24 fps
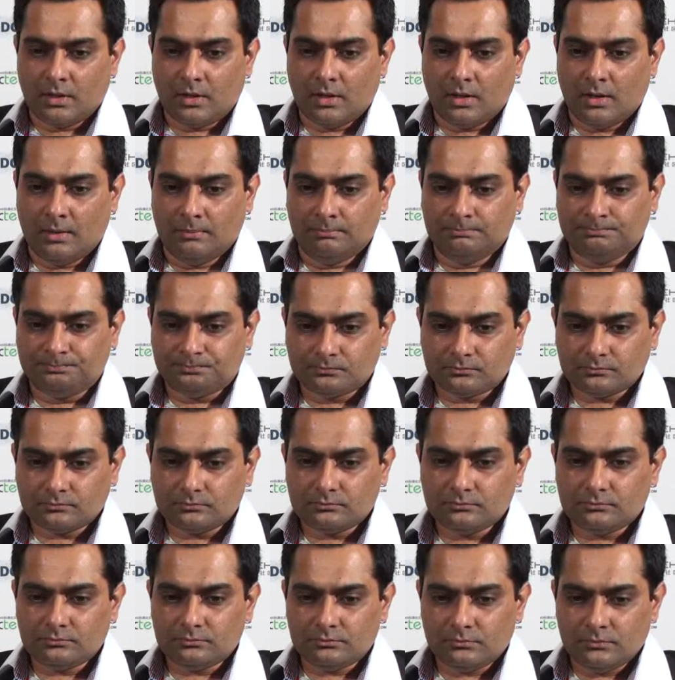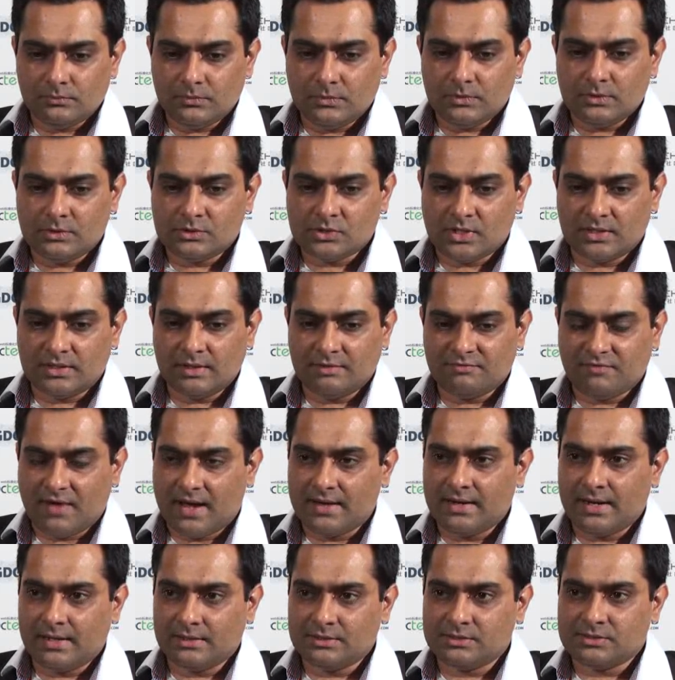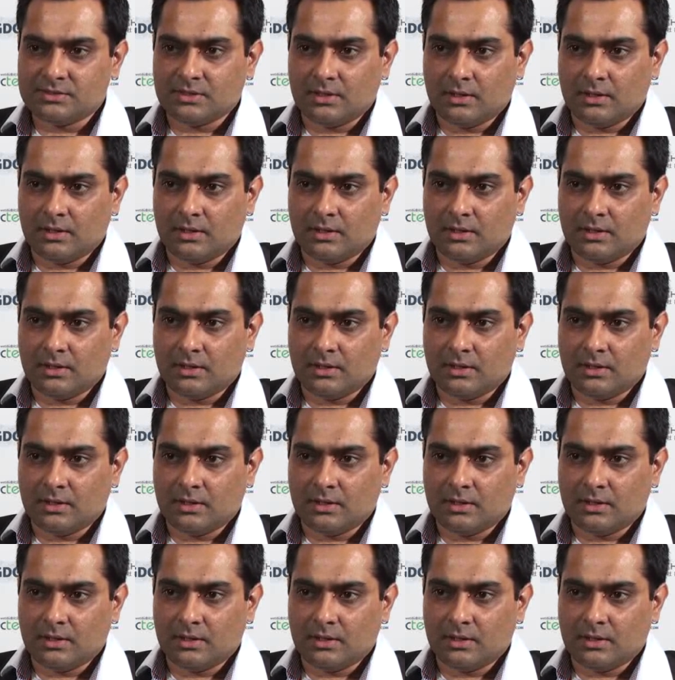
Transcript: So I think finance.